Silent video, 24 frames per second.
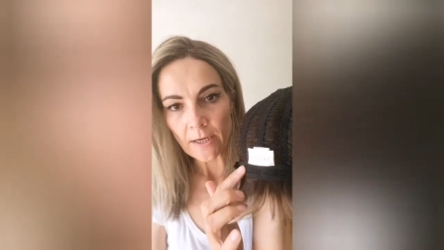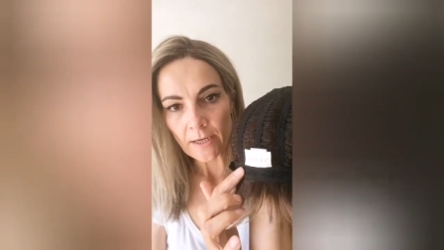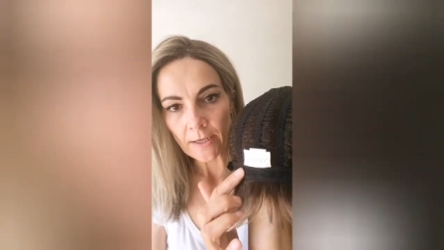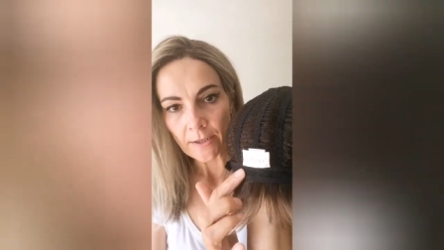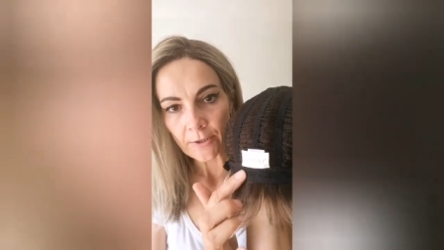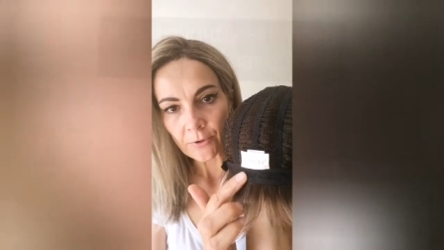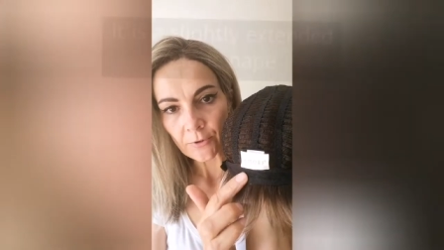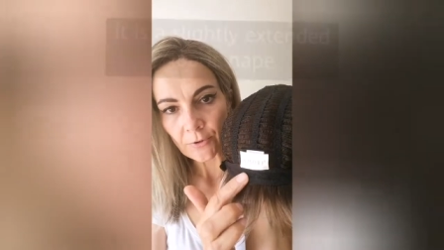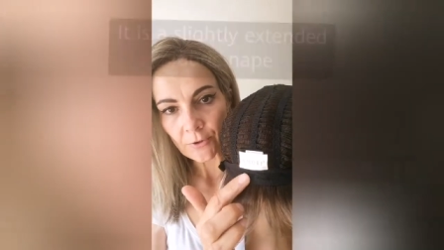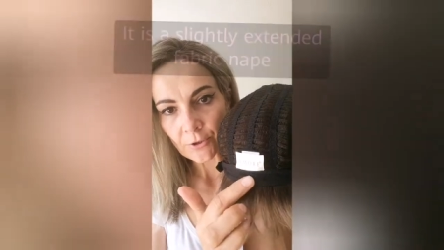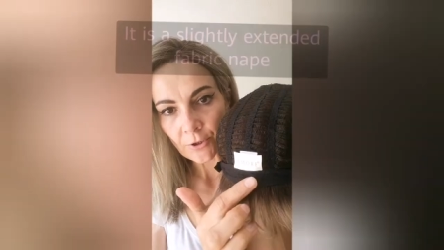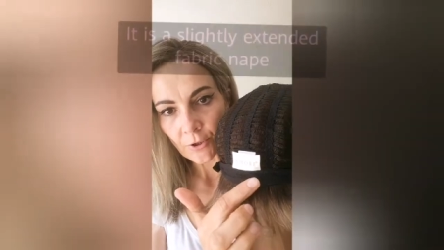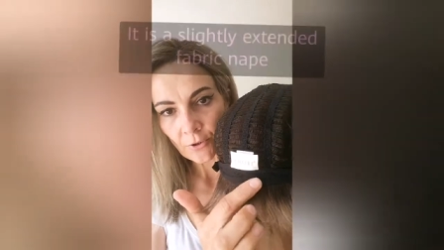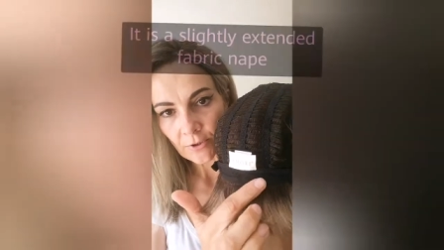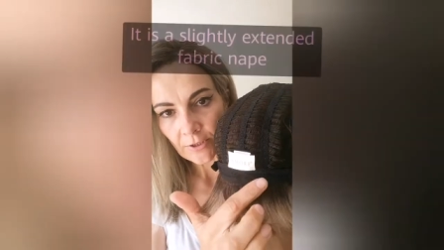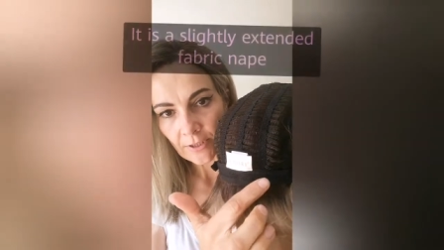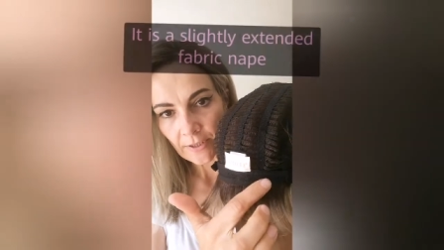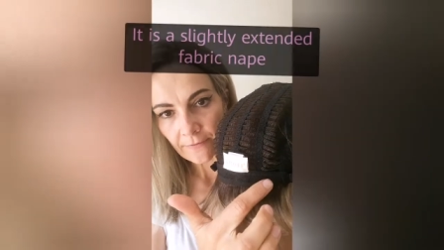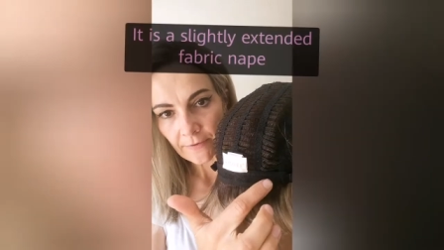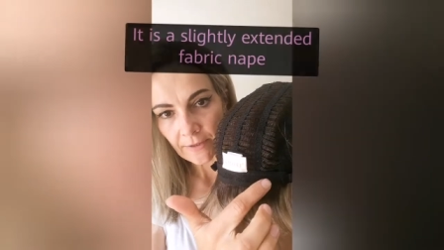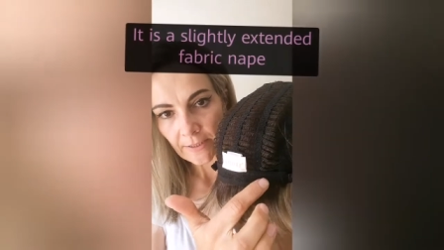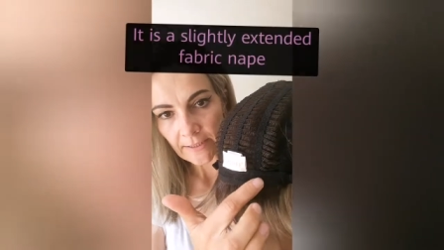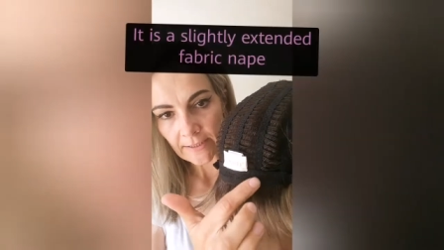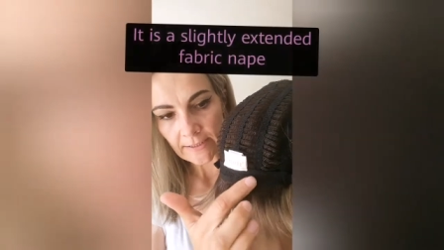You don't
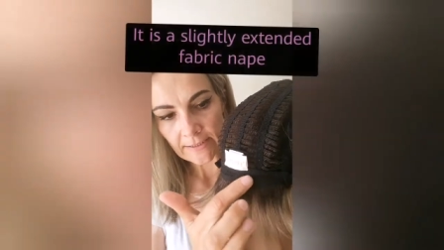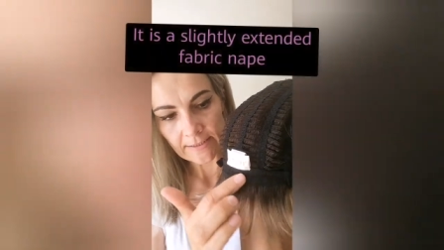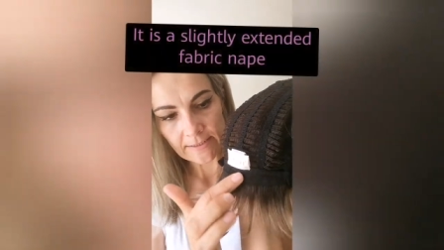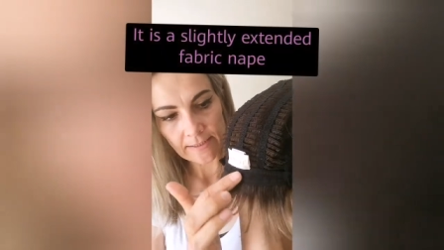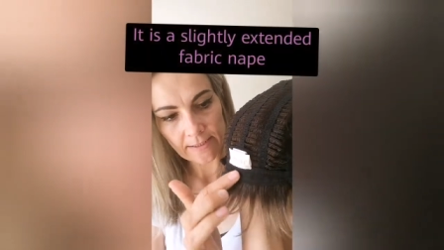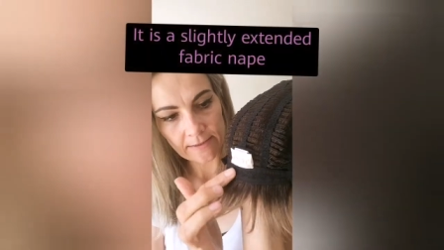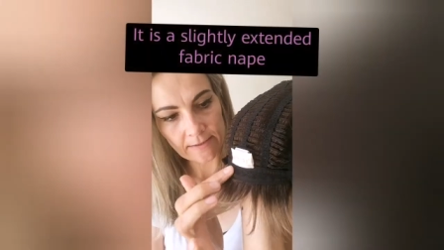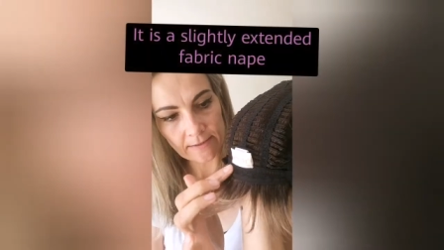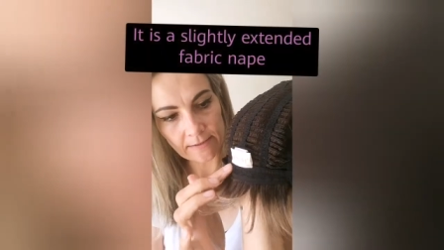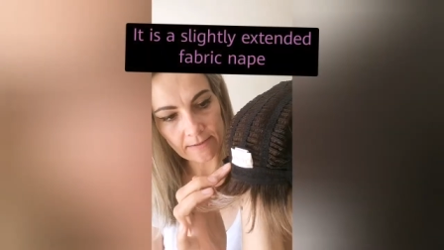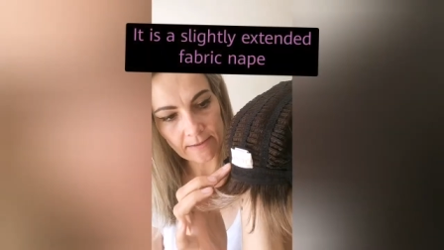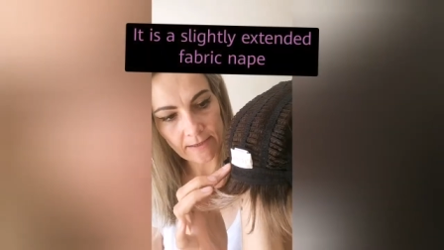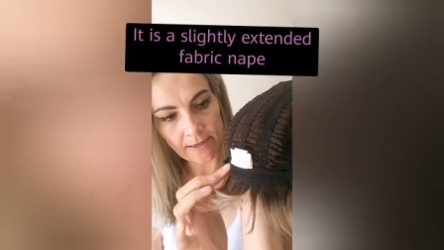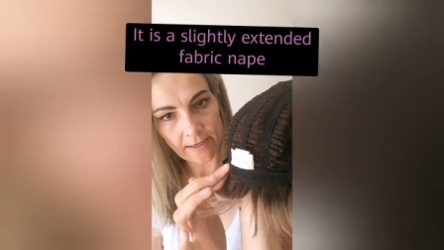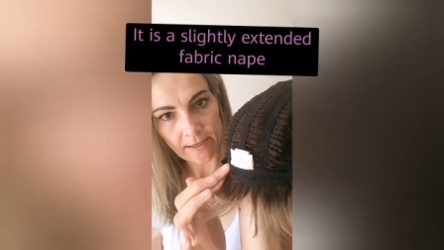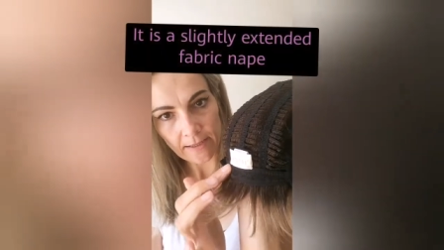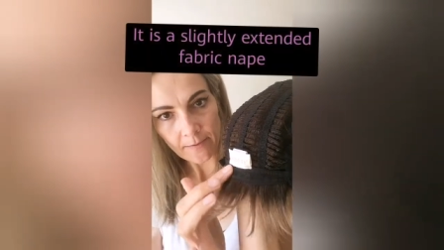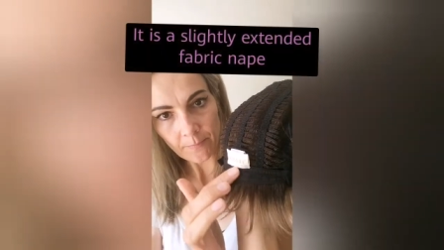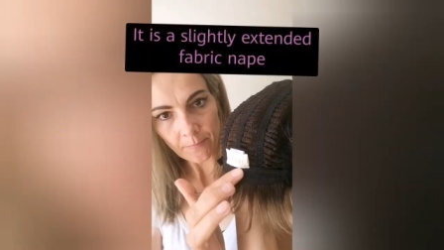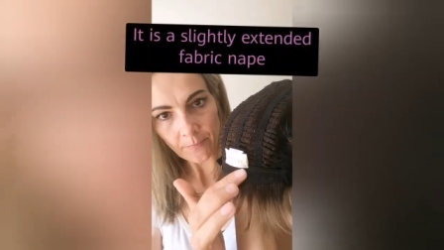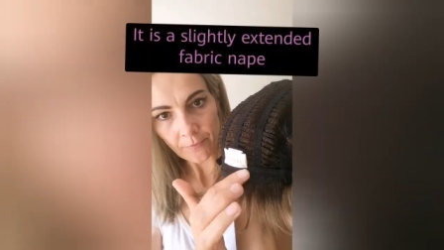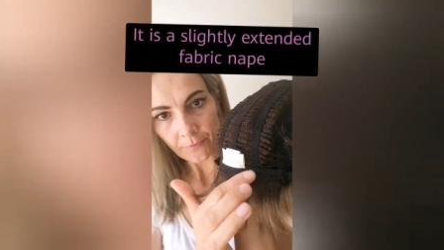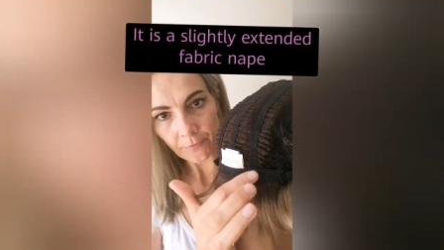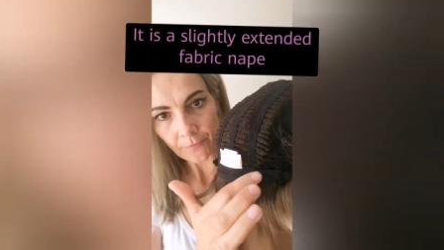have an extended
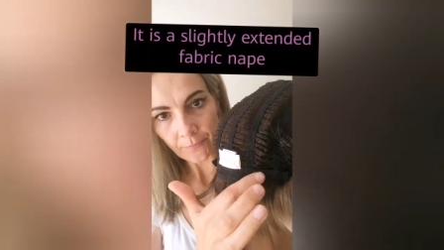nape.